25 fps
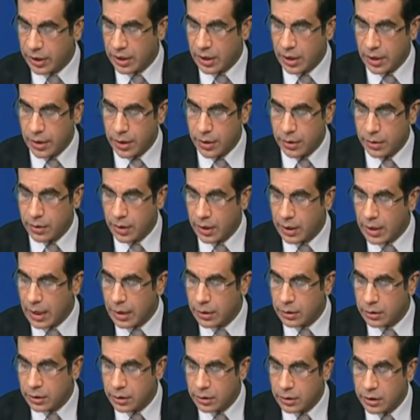regard,
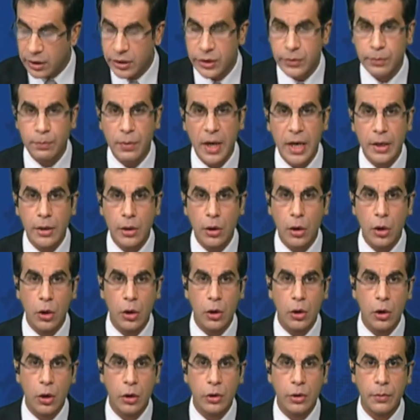despite a lot of
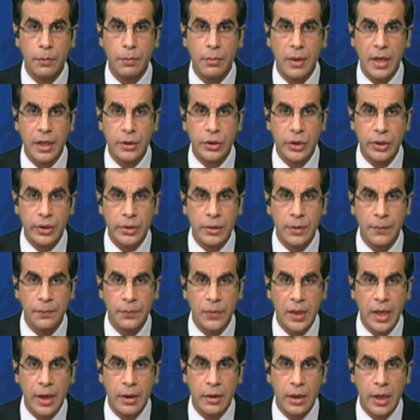pledges and
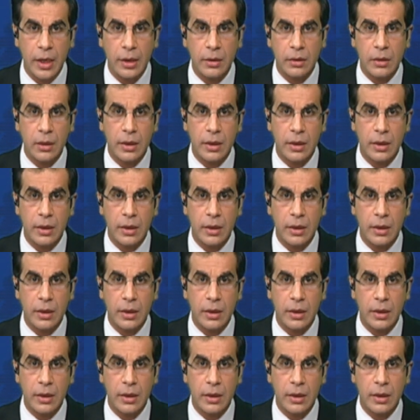international